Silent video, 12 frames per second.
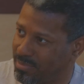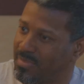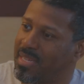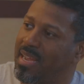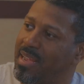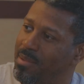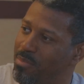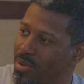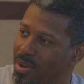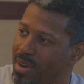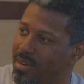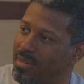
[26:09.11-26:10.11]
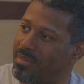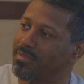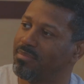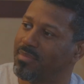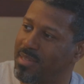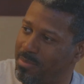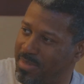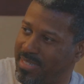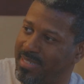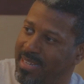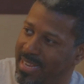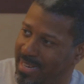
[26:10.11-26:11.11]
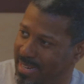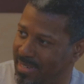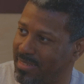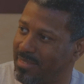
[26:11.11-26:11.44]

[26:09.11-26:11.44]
I had Mark coming and dating.